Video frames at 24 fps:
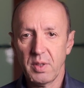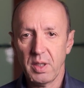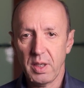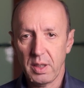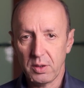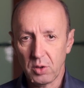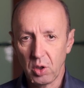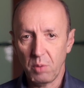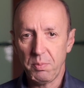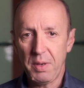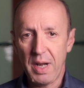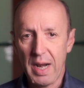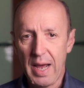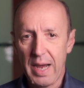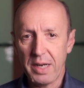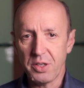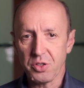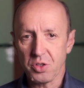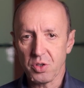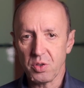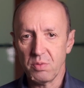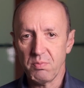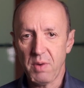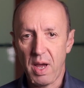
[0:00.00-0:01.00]
Adobe
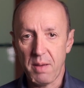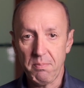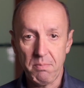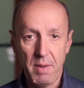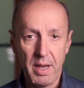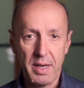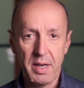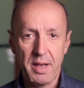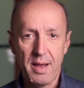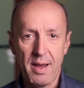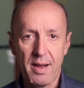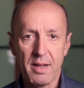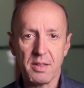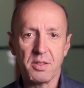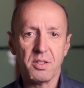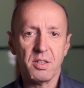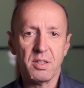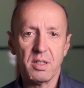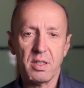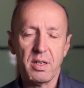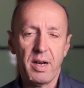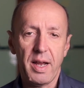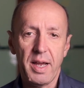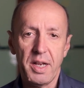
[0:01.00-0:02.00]
Lightroom and many
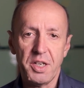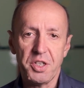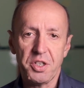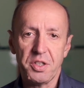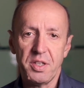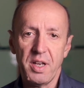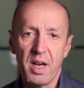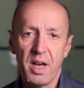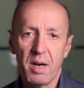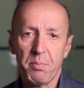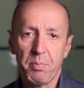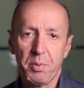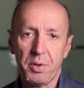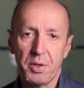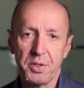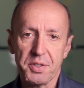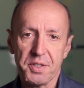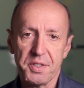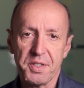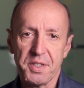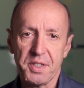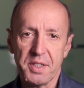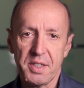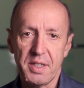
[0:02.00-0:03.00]
other HDR
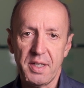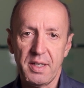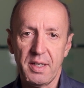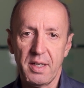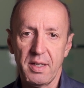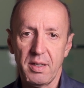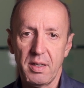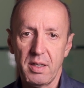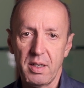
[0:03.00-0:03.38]
processing